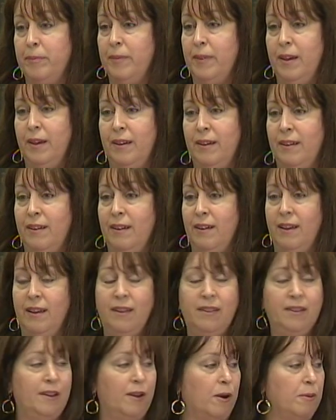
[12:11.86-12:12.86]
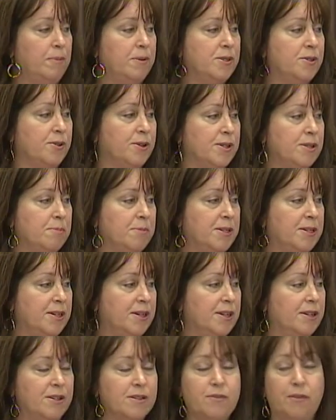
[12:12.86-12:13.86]
in the open source
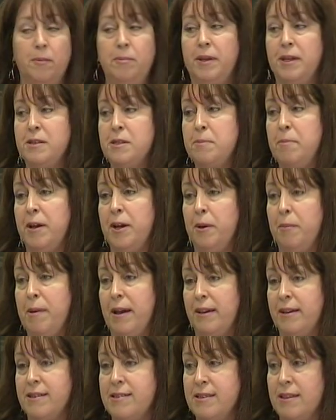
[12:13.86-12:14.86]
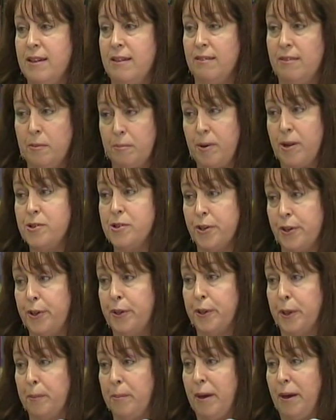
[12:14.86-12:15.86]
materials from the Inspire magazine, the pressure
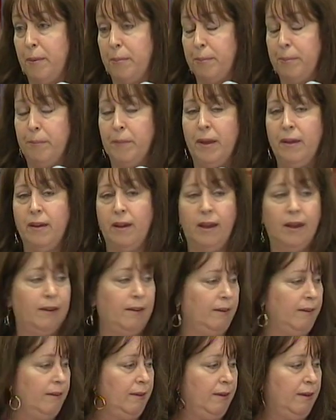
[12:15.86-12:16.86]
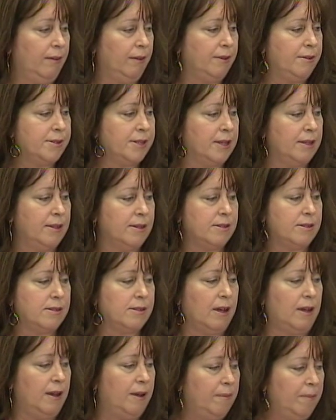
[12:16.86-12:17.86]
cooker bomb. And, you see
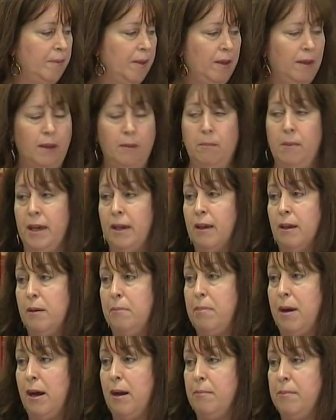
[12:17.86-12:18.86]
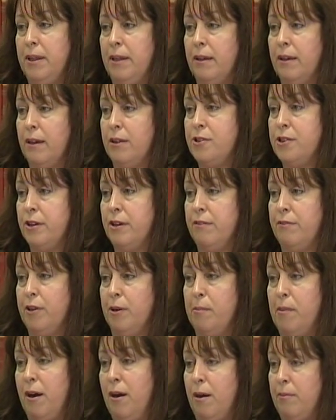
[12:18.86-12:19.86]
this, make a bomb in the kitchen of
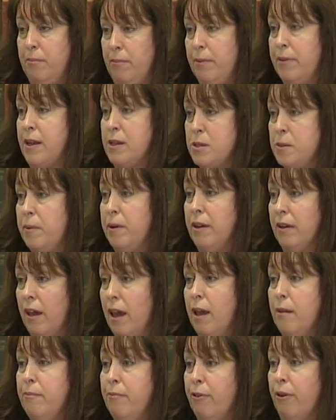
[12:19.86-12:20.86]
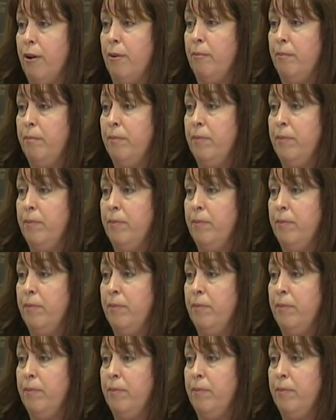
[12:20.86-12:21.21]
your mom. That's where it came from.